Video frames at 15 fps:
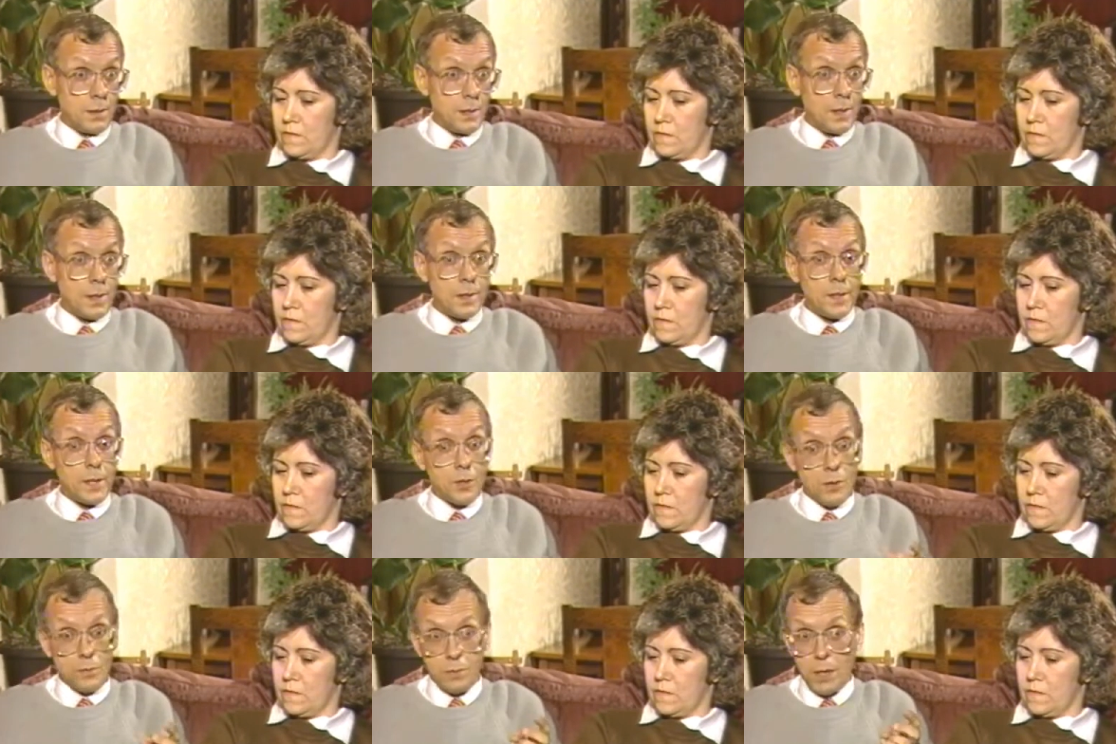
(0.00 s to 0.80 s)
Speaker 1: And it
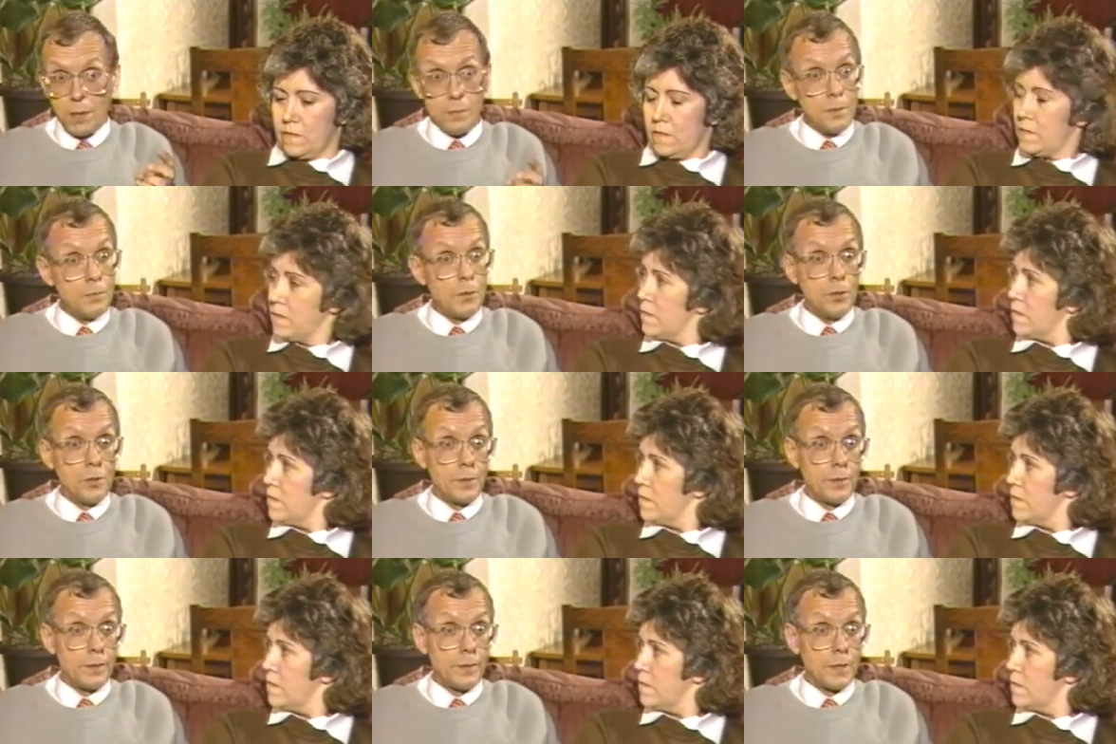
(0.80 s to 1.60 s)
could well be more
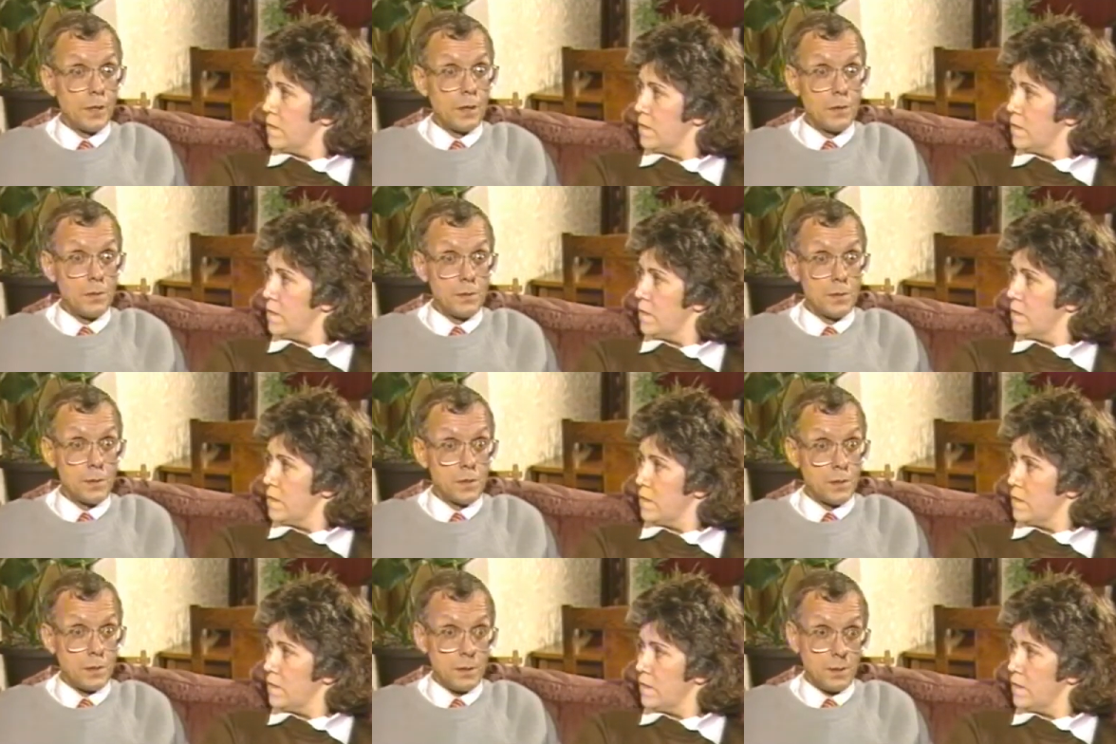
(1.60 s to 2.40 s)
if it
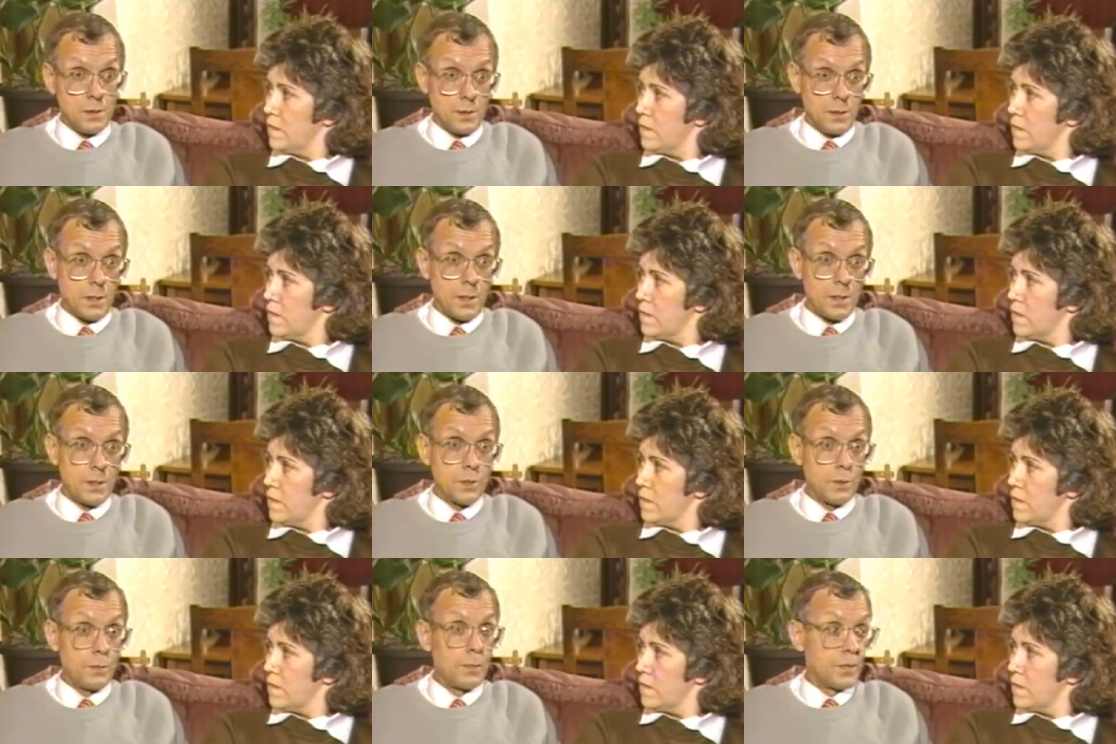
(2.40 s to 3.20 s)
goes
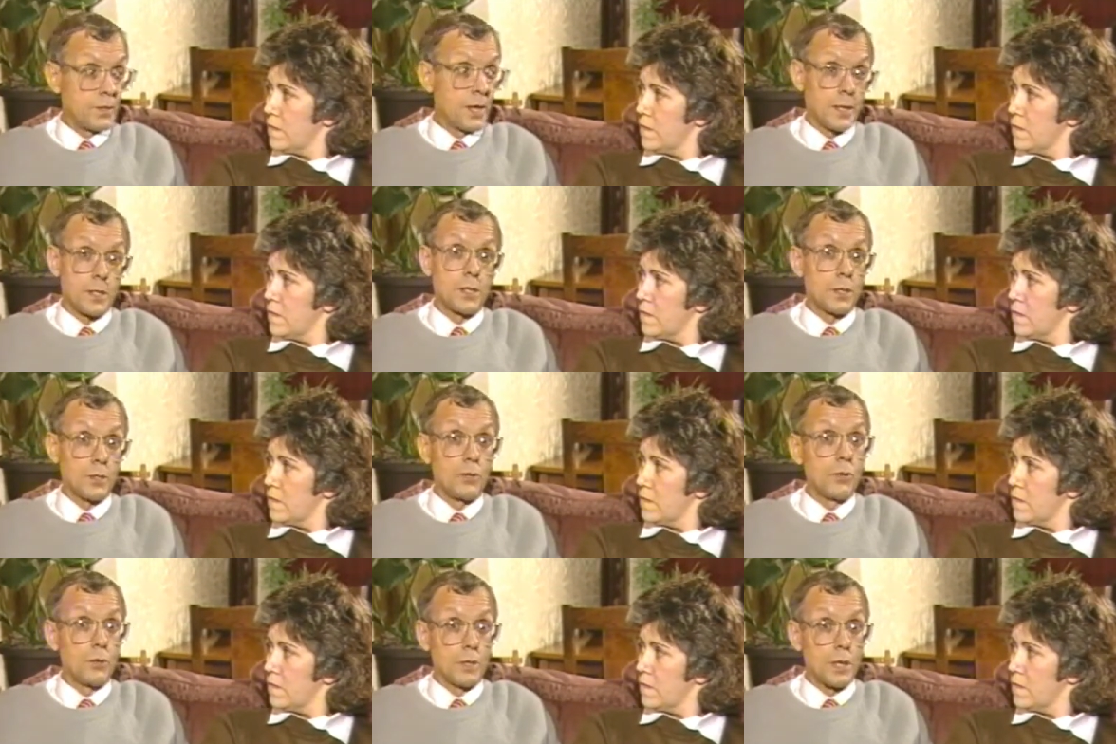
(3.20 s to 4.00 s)
into a protracted
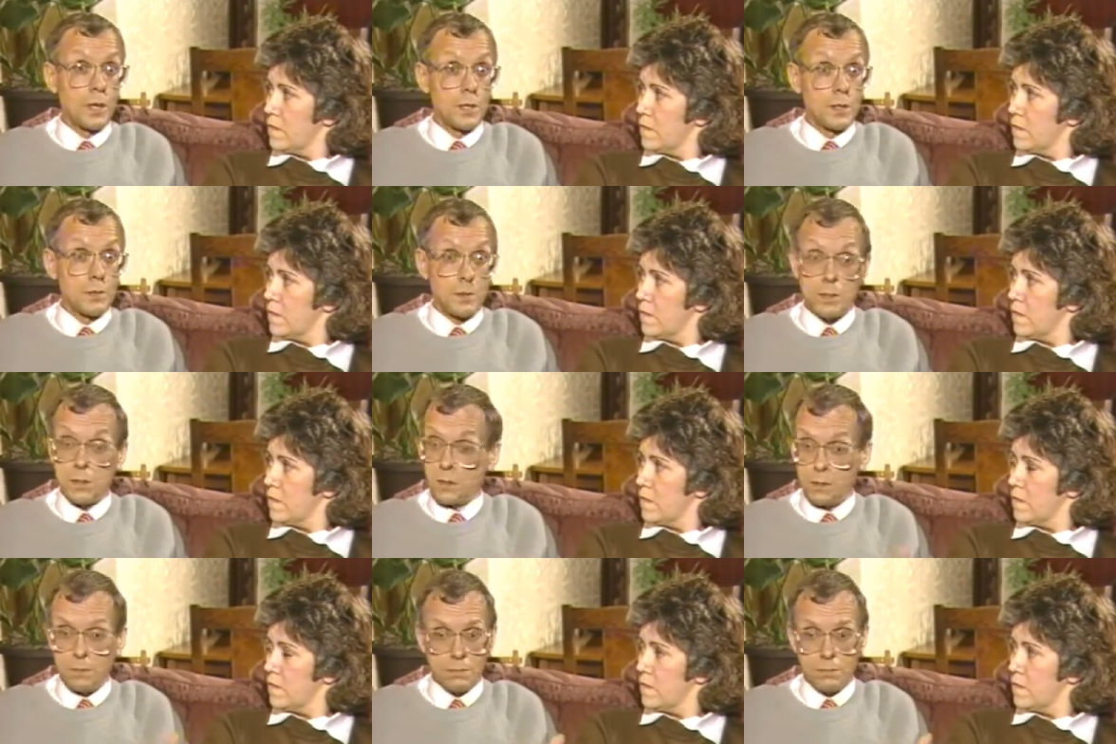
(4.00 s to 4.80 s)
court case, which
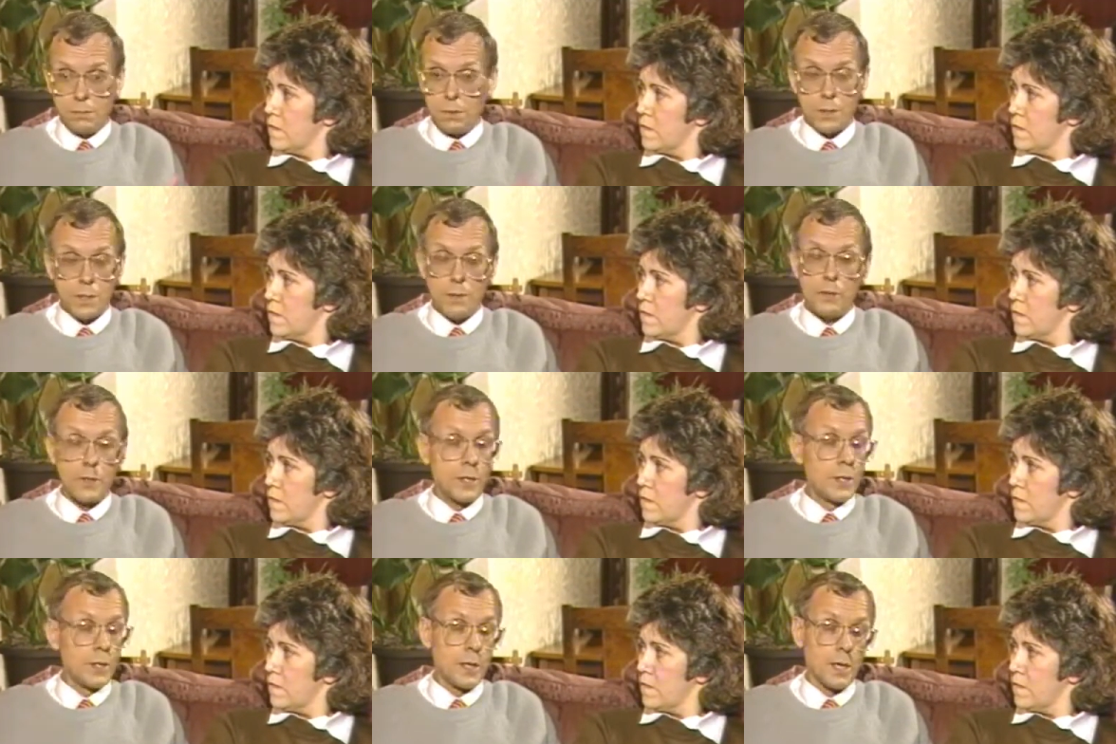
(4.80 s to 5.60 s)
there's every
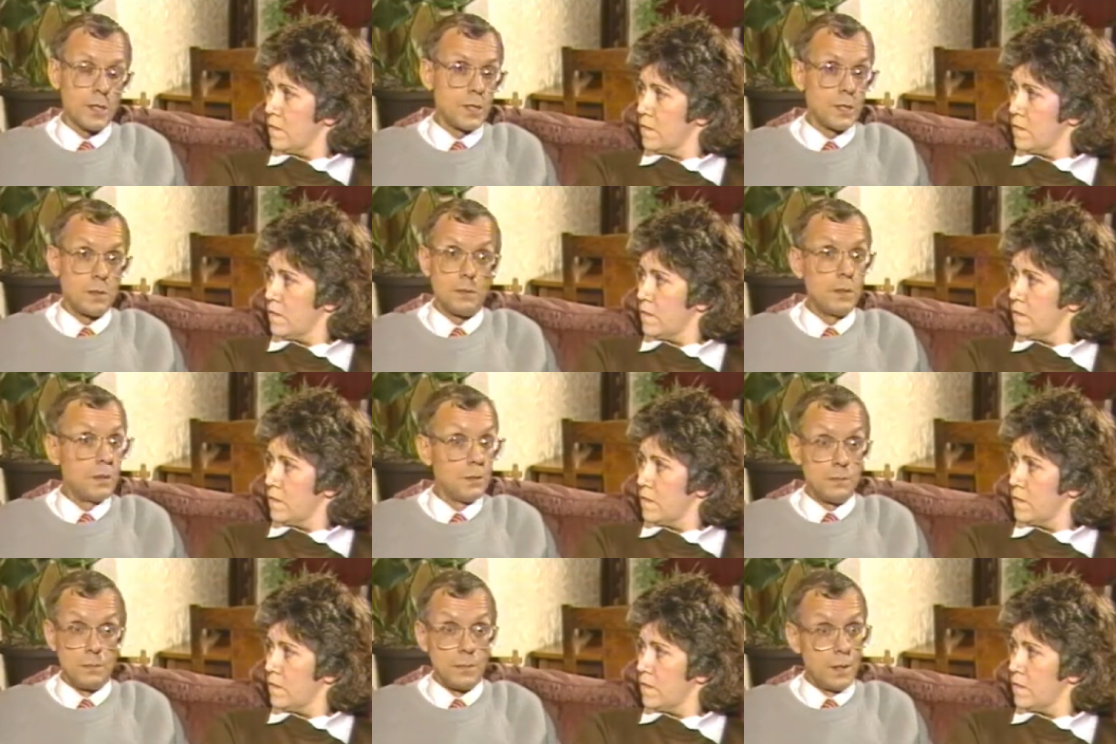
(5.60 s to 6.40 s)
indication it will.
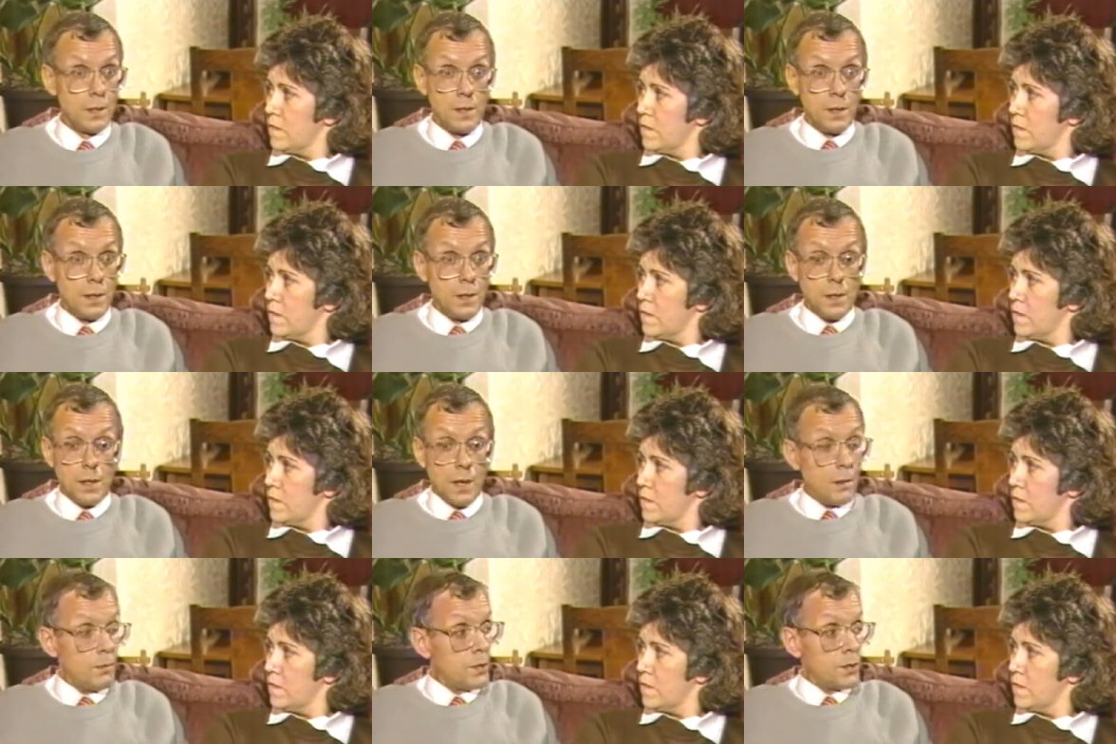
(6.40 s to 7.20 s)

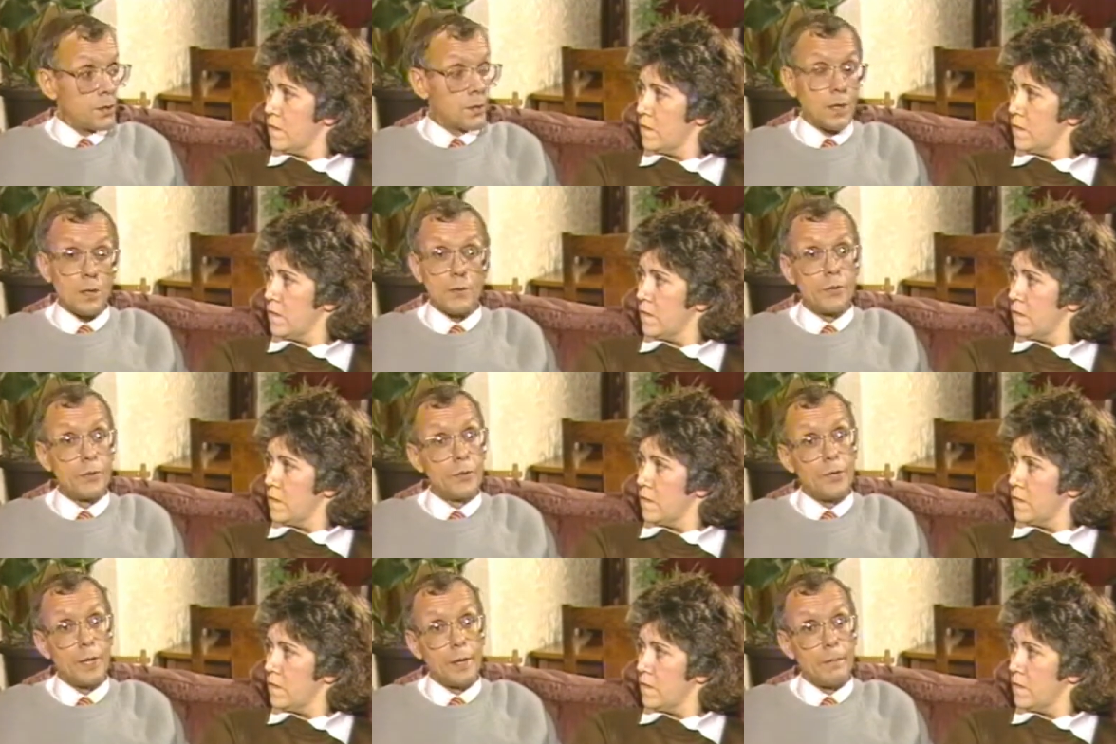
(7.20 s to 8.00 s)
And we just can't
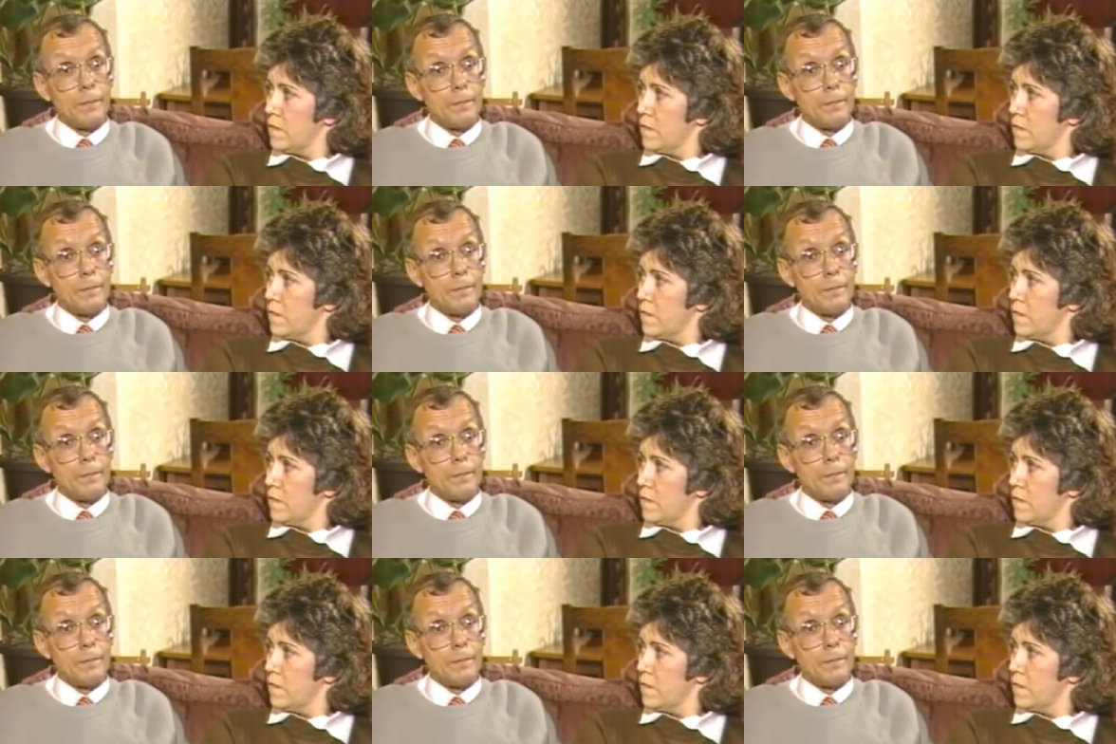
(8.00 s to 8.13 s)
afford that.